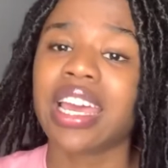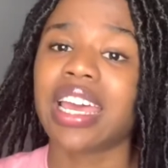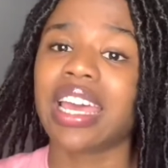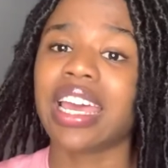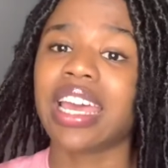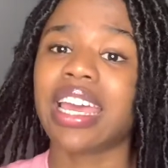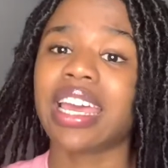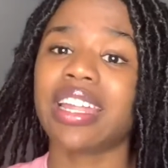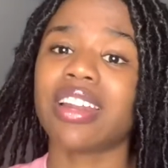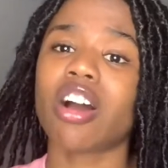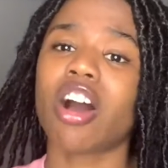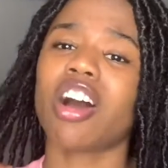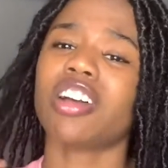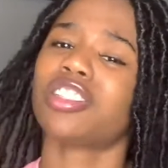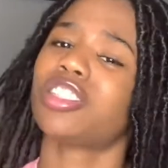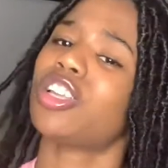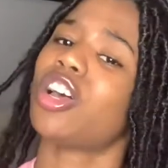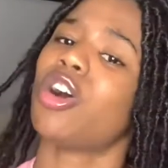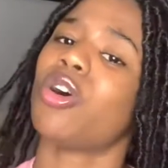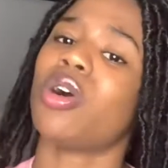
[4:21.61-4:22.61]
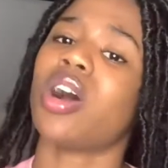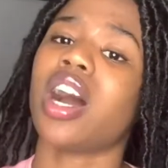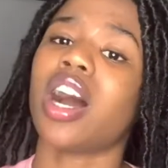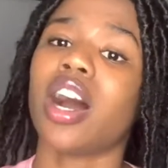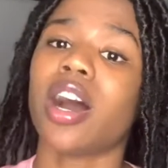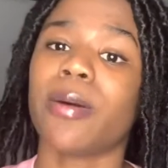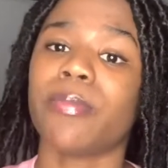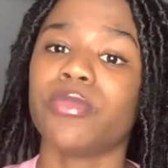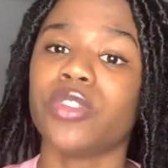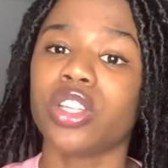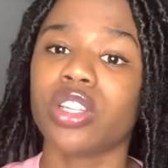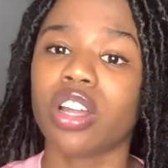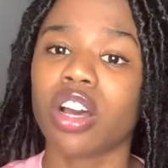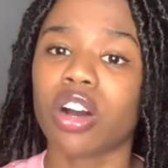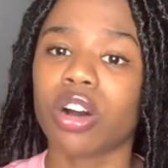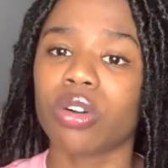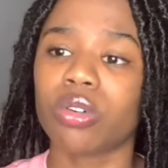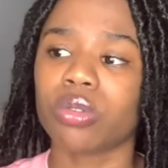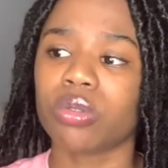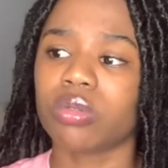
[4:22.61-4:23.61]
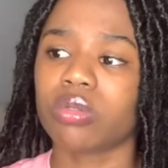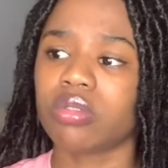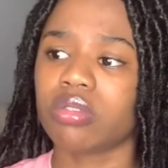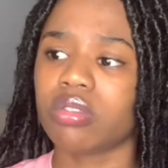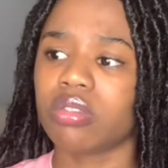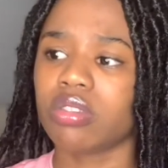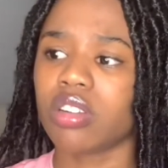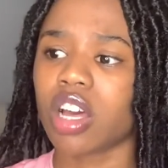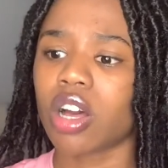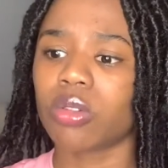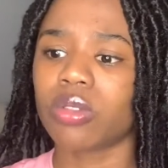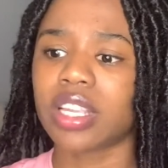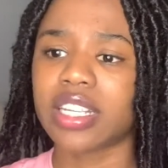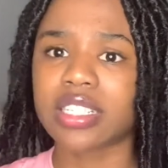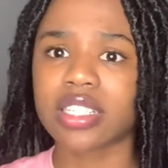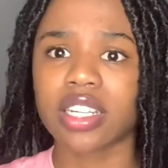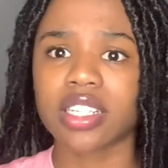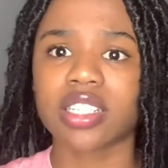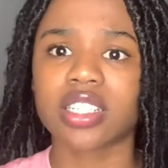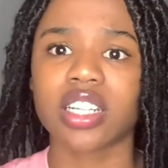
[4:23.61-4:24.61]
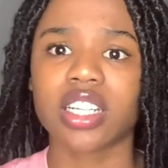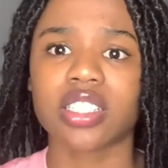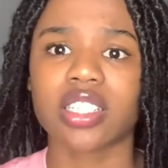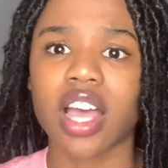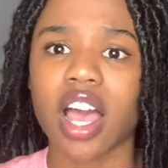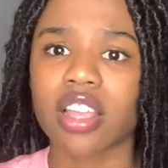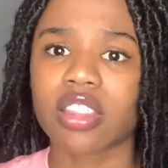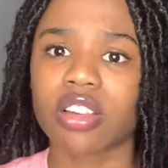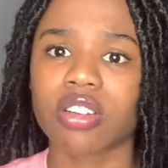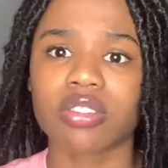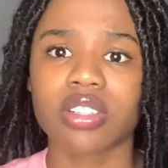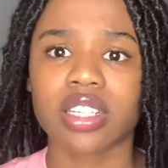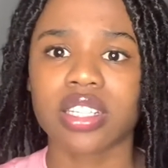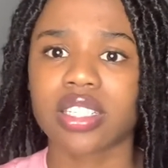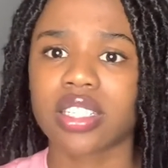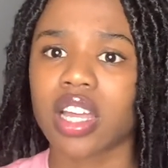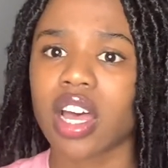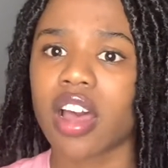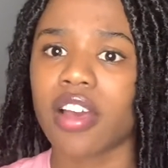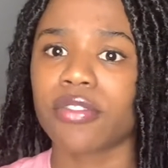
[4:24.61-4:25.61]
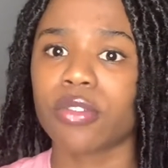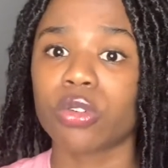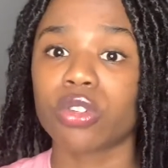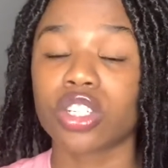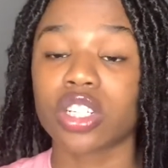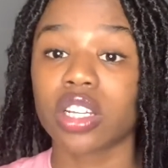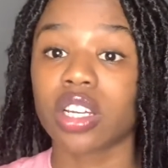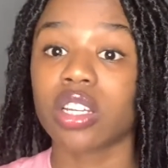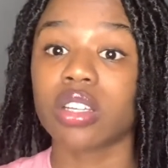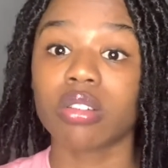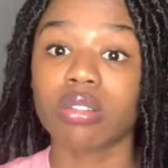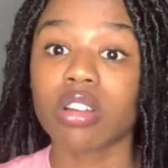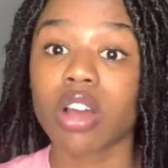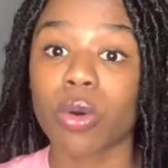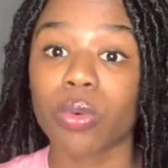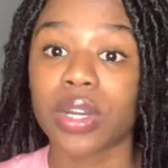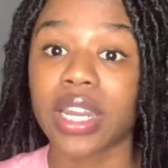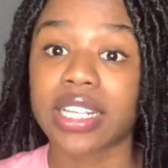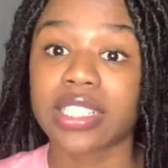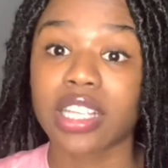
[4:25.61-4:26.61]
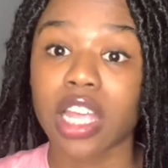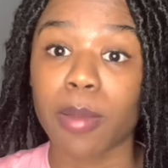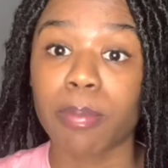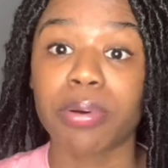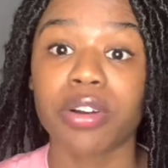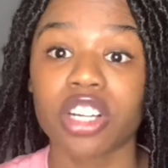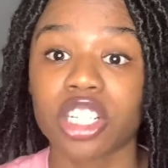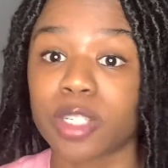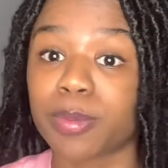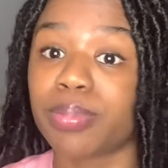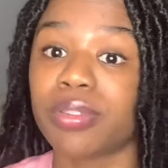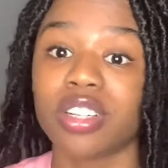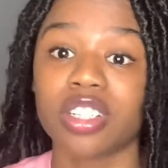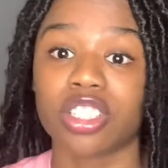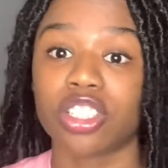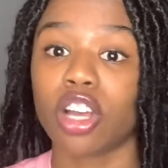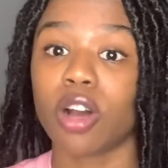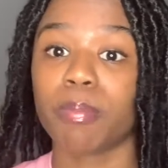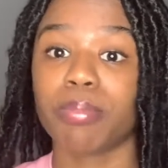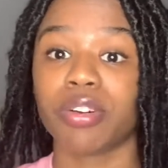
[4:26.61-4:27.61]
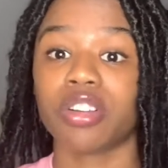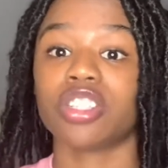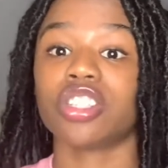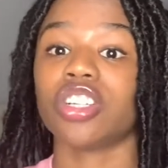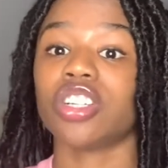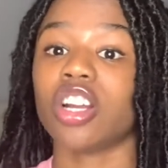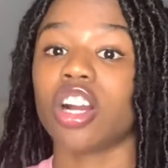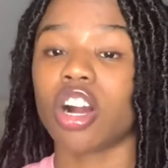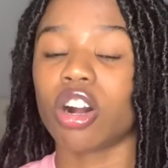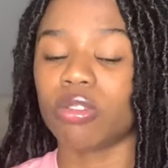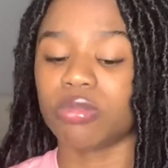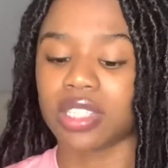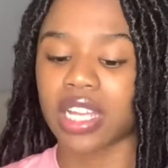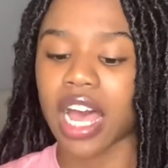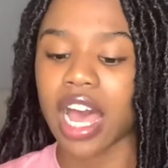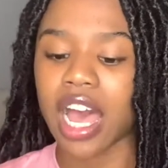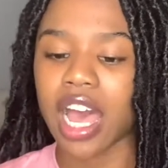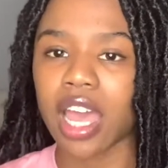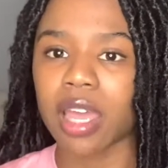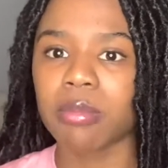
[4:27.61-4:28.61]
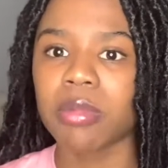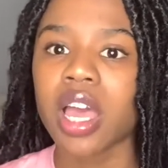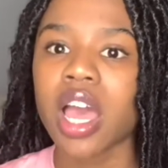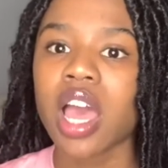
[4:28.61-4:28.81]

And also, you know, listening to the doctors and stuff, you should, you know, when they say push, don't push on your own time.